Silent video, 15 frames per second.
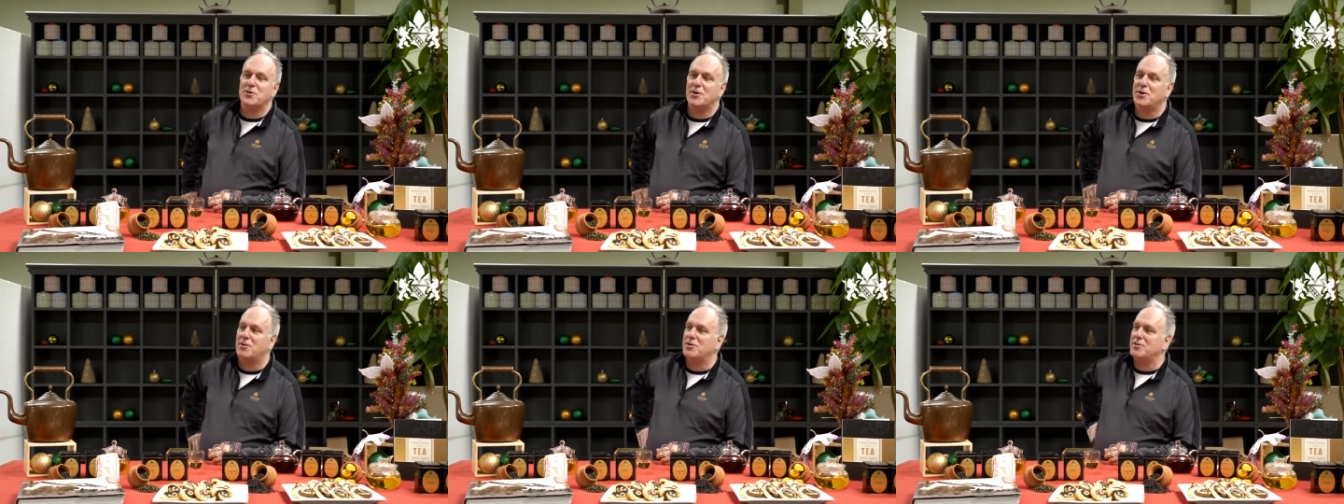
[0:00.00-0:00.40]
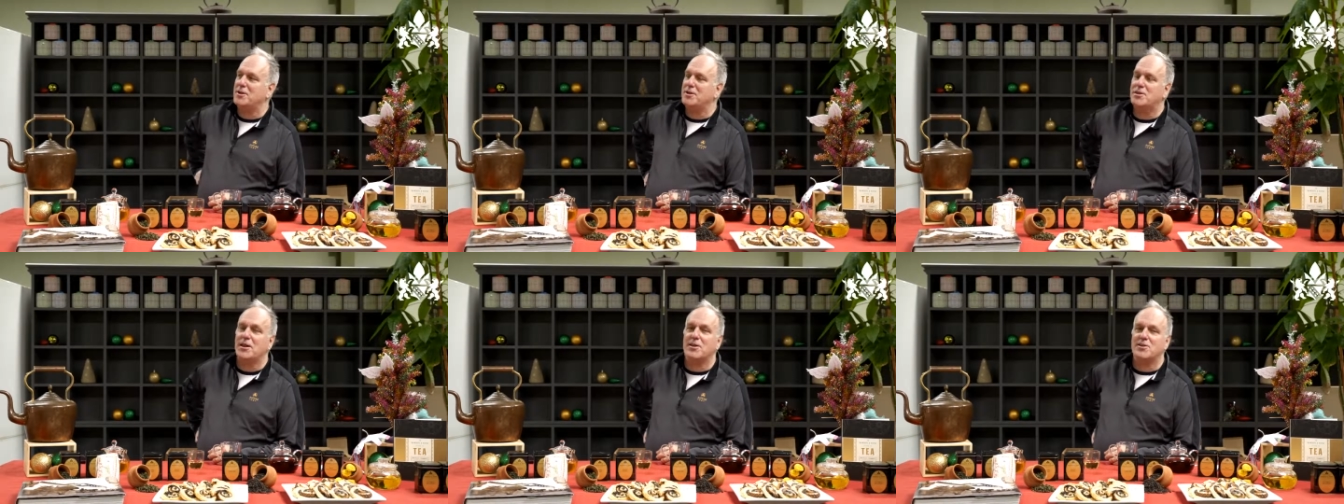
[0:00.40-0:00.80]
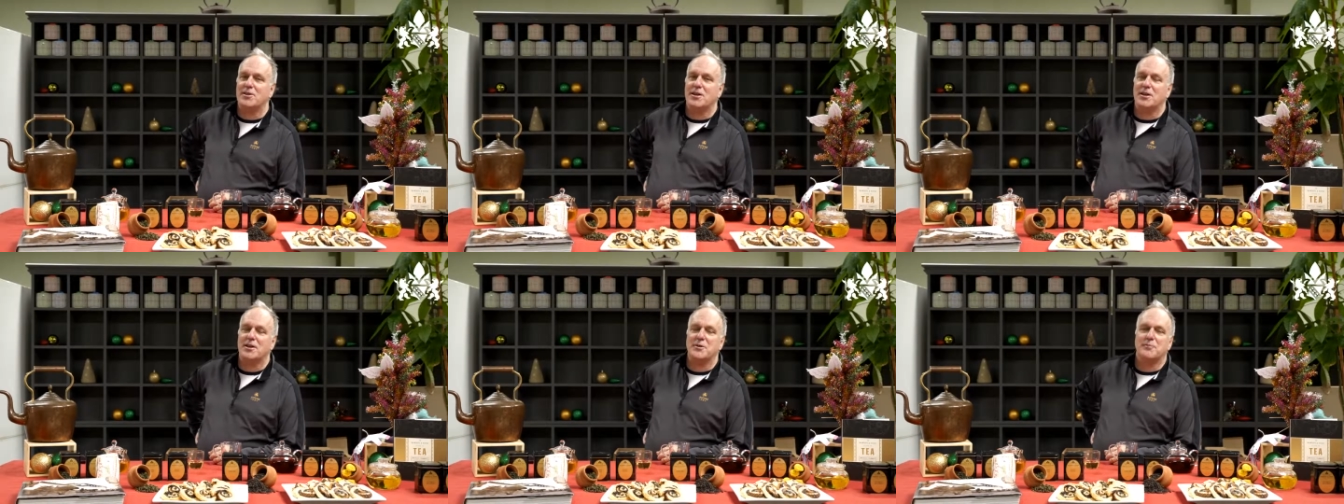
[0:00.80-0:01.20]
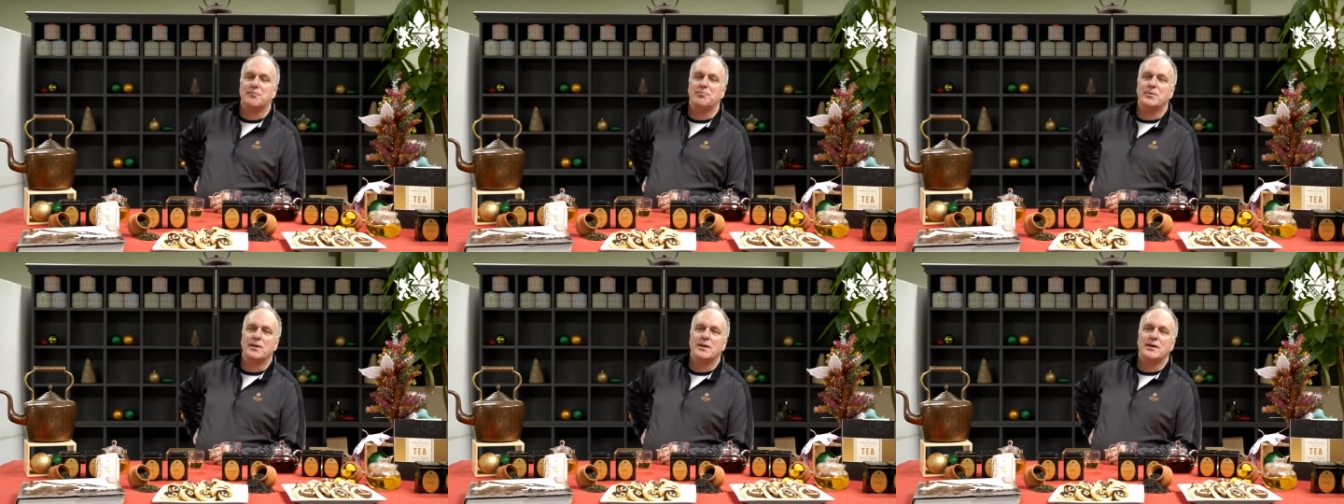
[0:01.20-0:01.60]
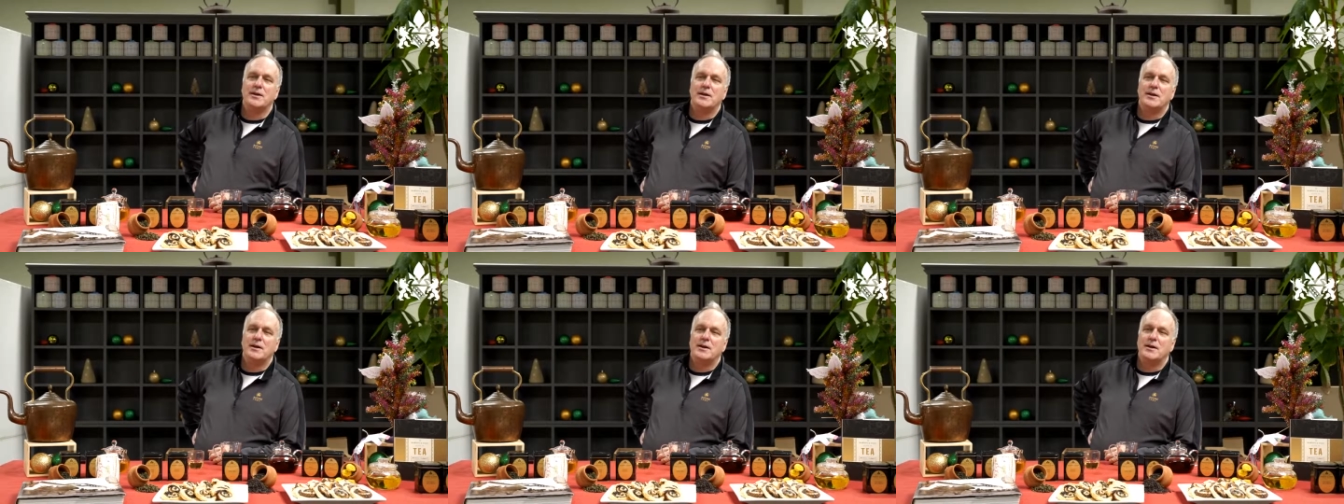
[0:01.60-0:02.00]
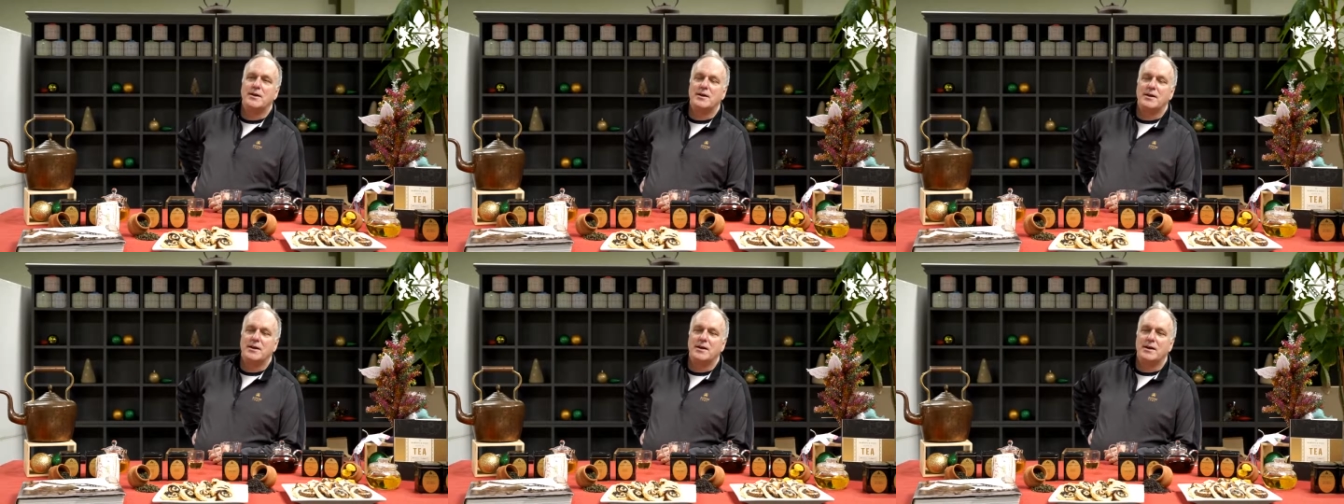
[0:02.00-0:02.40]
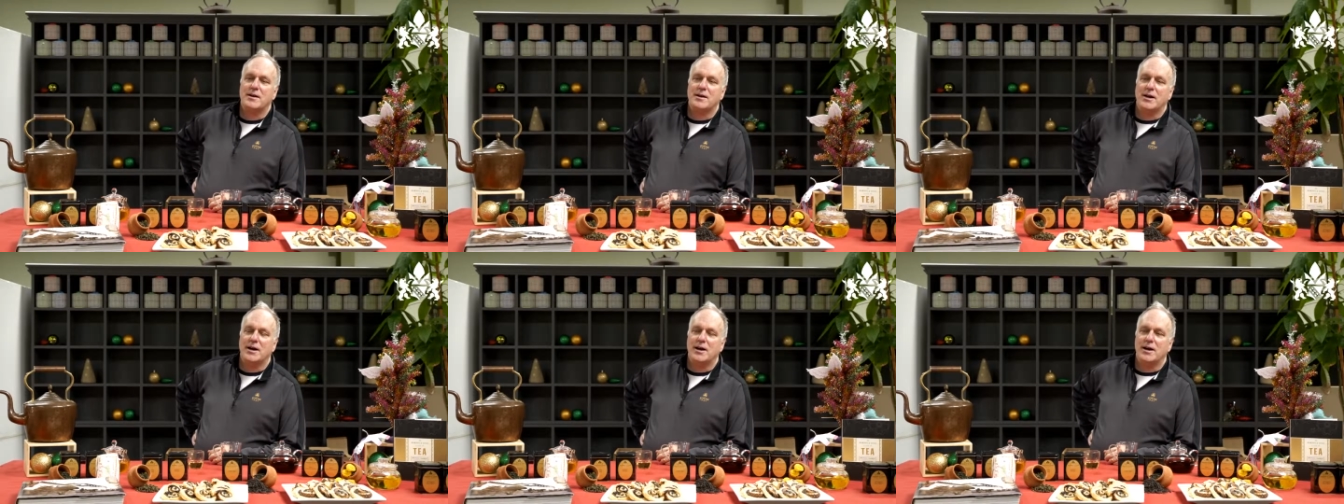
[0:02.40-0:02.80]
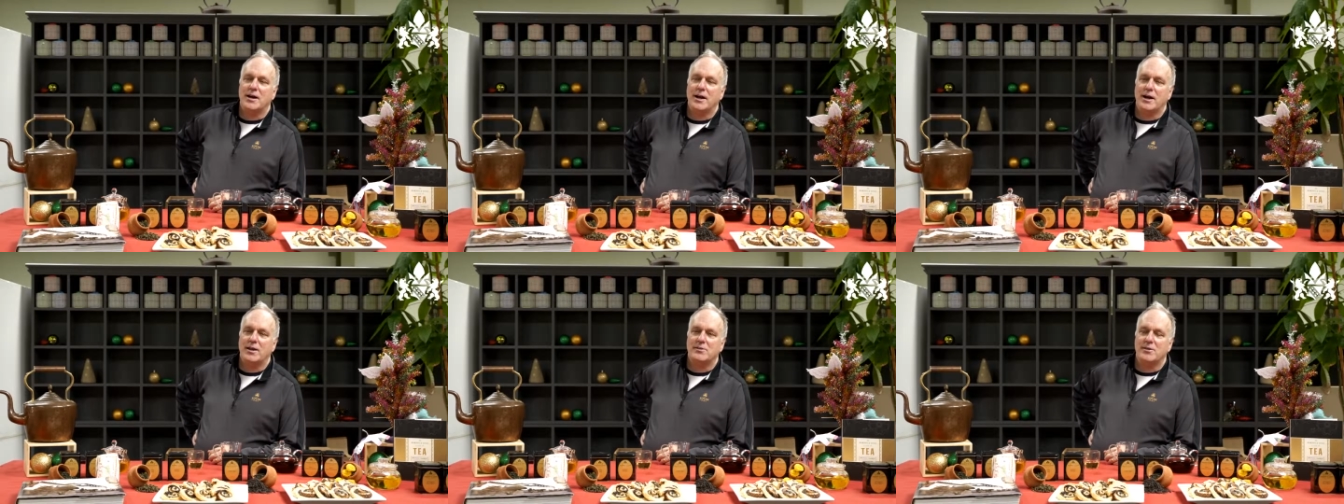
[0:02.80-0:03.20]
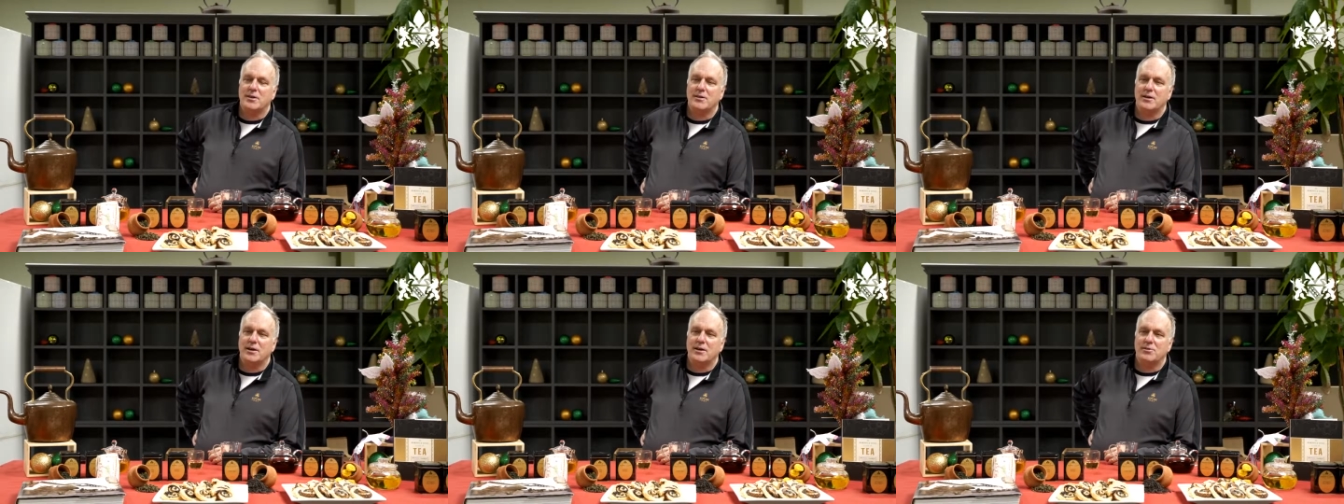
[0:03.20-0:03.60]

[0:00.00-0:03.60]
Thank you, Danny. Alex, anything else? Or,